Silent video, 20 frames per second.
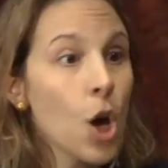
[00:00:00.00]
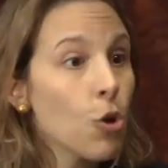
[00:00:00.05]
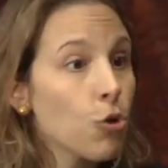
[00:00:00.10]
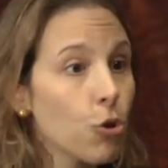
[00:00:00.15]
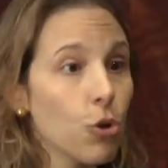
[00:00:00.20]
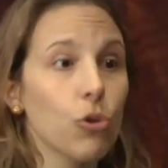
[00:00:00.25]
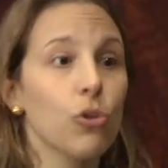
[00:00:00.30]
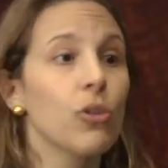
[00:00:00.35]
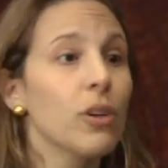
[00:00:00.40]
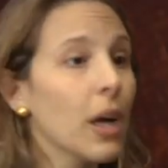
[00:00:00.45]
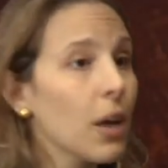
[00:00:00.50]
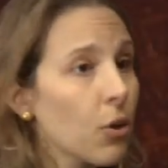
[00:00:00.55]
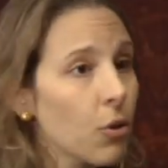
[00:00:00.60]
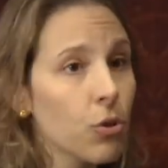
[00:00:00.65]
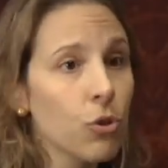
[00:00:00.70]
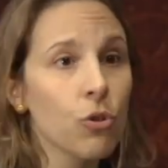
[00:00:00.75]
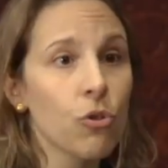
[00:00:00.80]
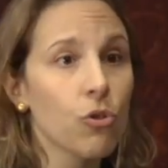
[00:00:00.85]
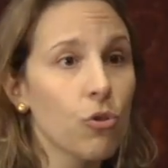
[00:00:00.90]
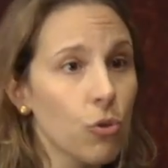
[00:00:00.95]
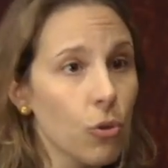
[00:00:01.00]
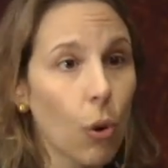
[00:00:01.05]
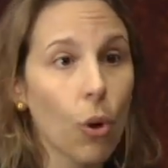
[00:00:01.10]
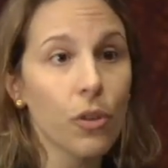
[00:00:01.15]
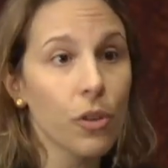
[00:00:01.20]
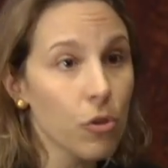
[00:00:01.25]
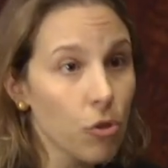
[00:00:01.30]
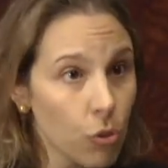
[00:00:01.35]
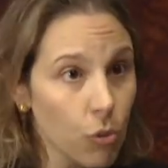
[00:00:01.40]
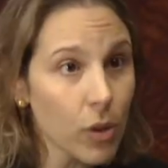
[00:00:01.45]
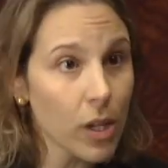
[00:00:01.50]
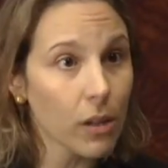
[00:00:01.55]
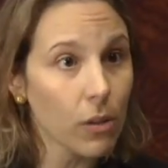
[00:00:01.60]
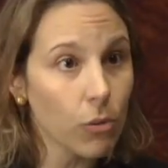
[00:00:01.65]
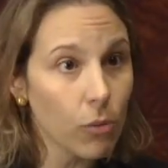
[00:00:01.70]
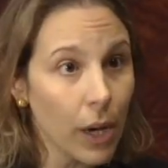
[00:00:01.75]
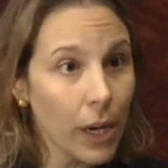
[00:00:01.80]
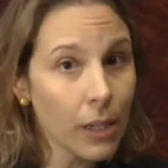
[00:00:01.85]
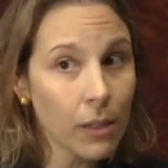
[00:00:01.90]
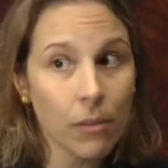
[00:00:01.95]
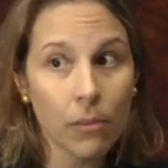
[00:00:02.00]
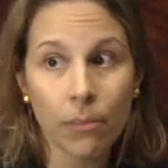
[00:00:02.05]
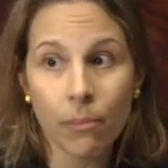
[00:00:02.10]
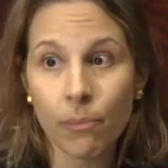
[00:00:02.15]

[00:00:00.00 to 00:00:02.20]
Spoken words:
so you're not on the street, right?